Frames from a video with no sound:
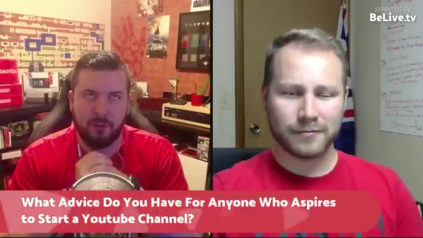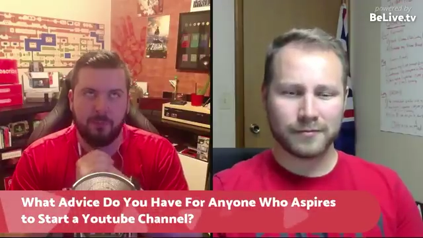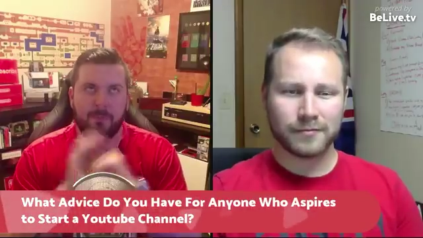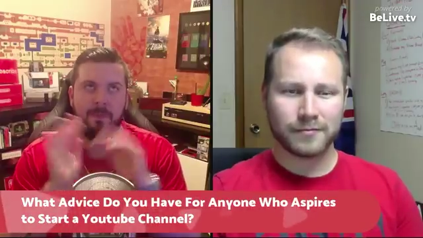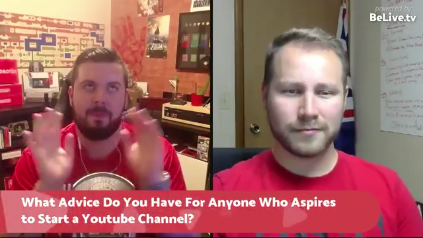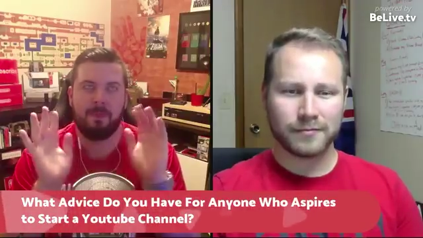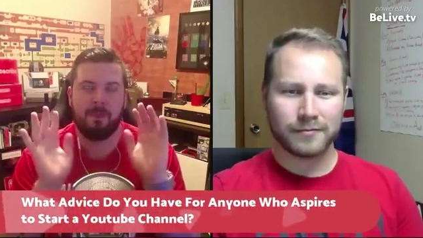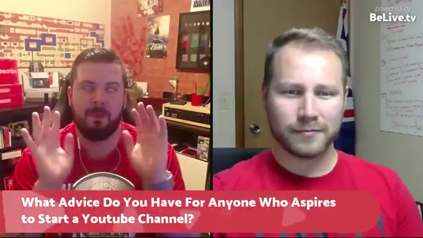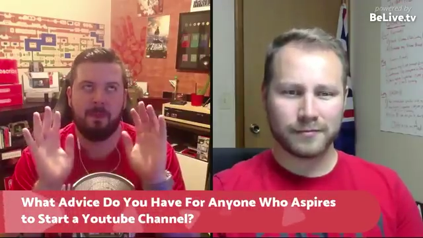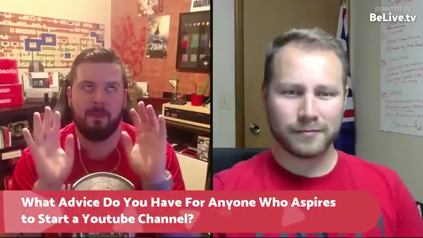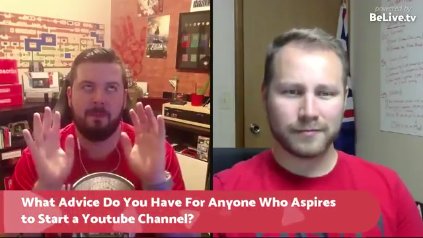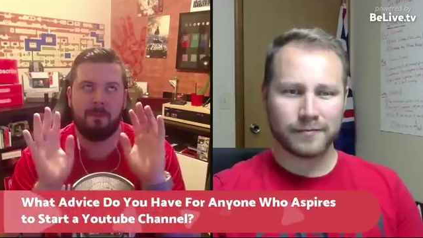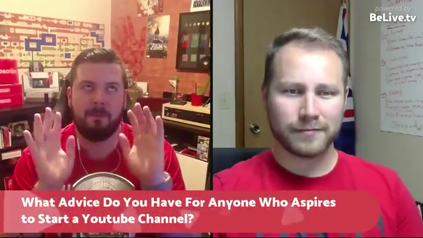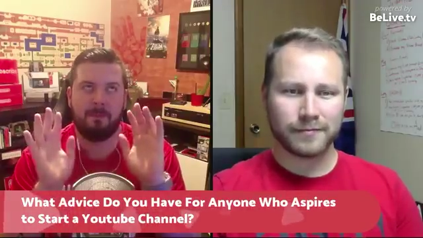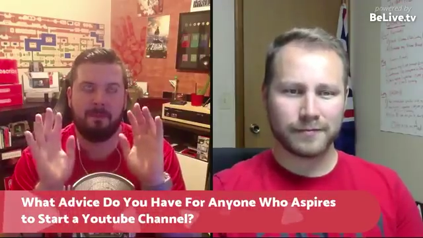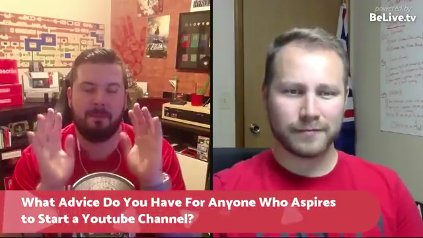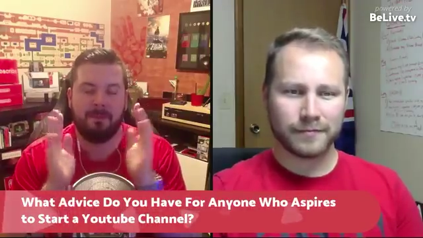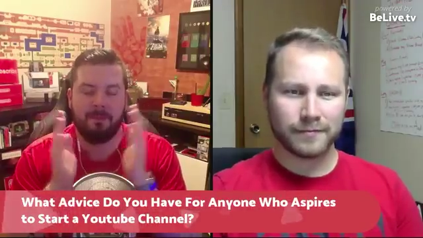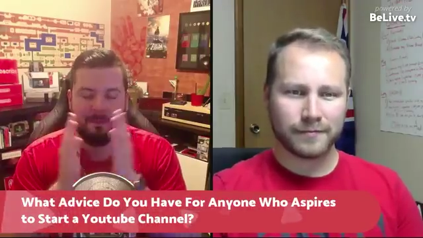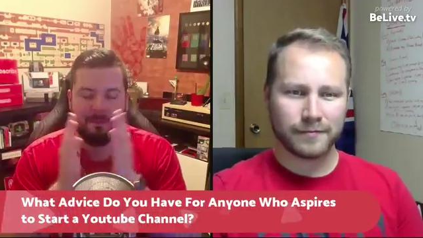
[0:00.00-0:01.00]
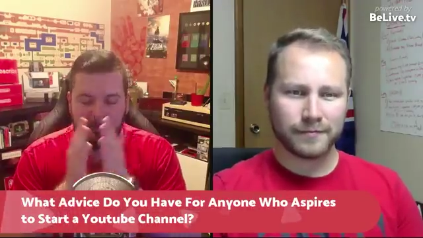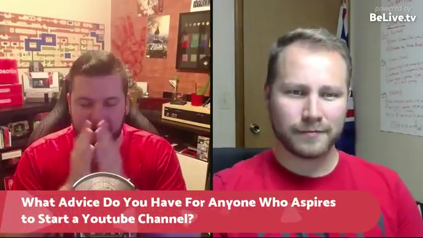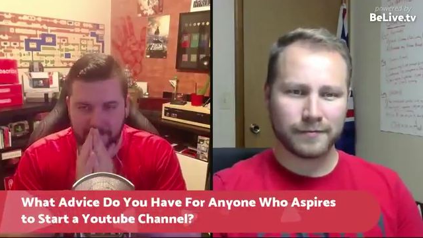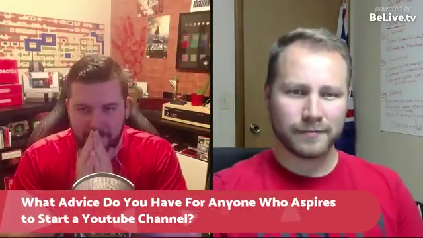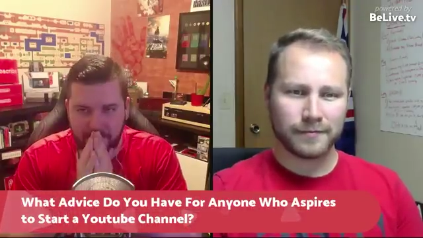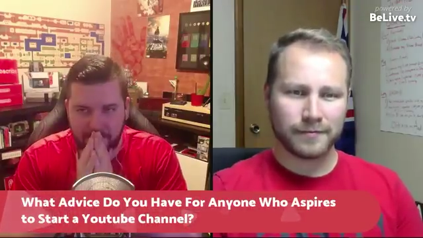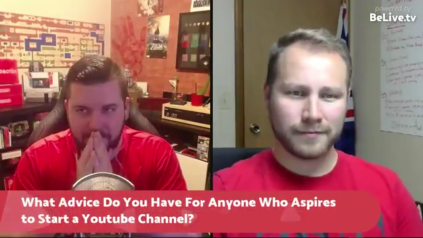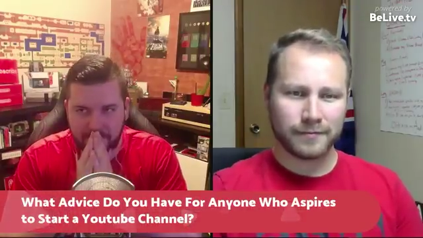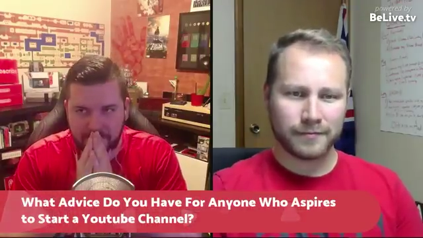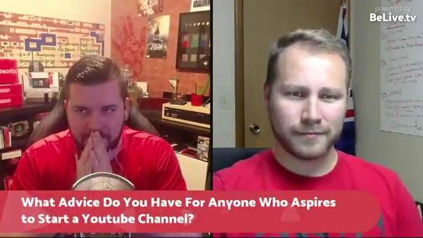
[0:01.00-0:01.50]

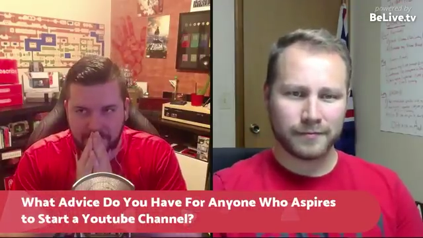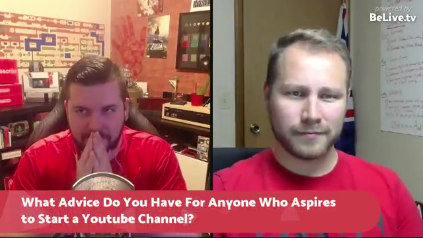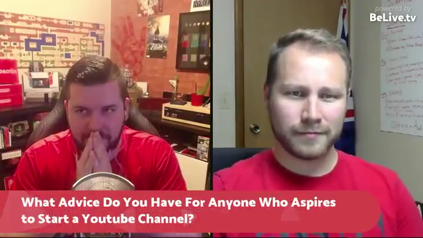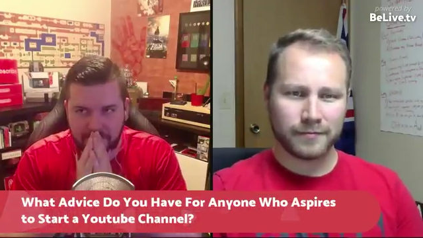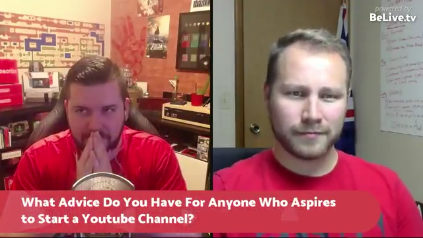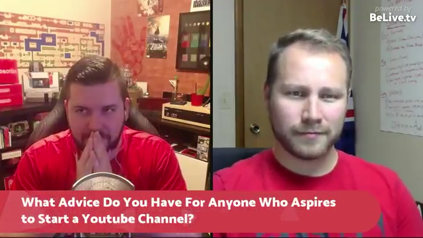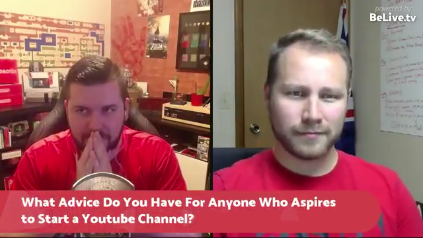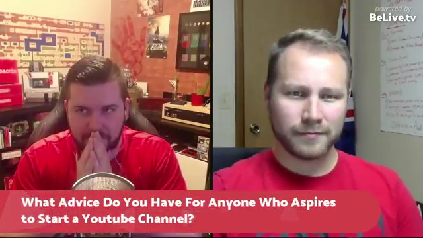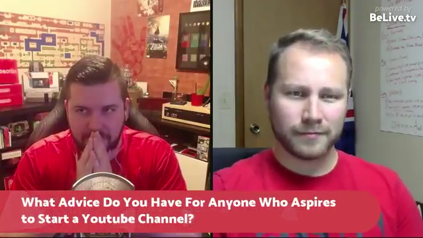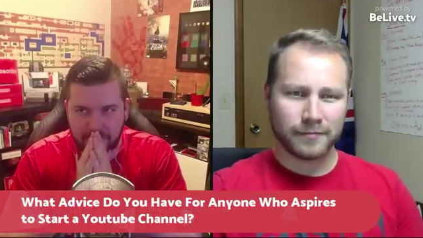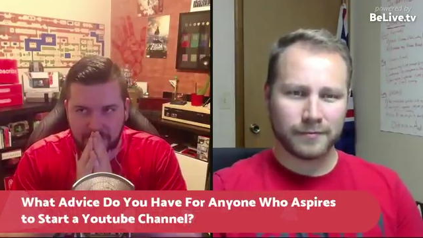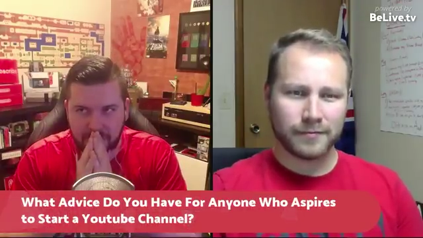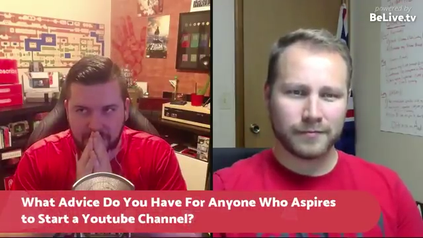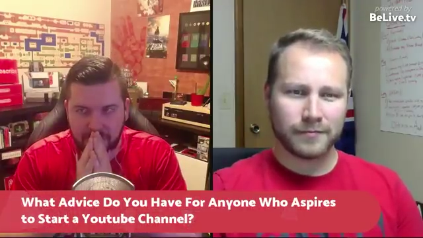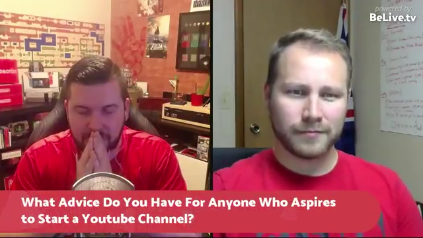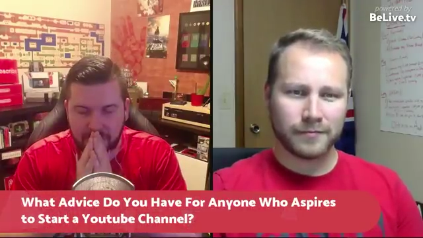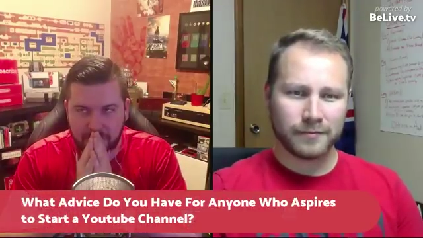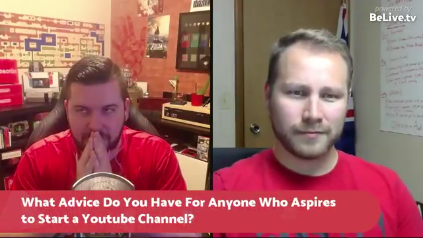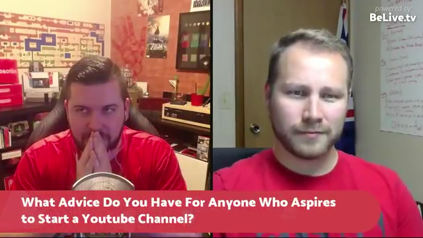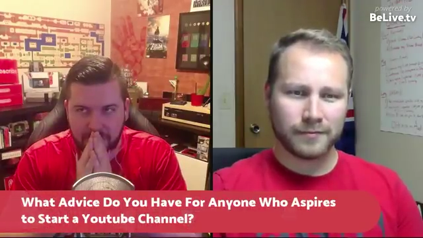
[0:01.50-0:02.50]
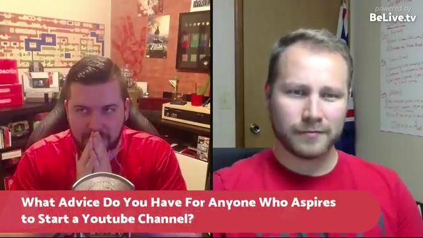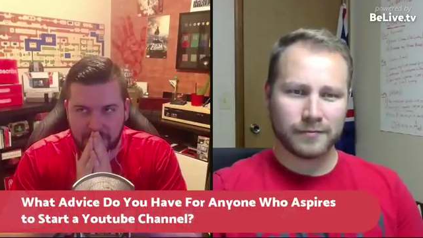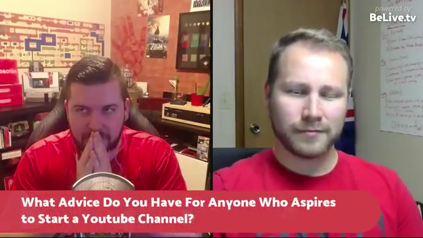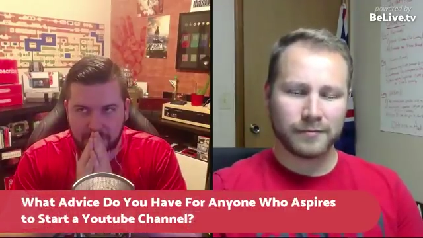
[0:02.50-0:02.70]
Nobody speaks.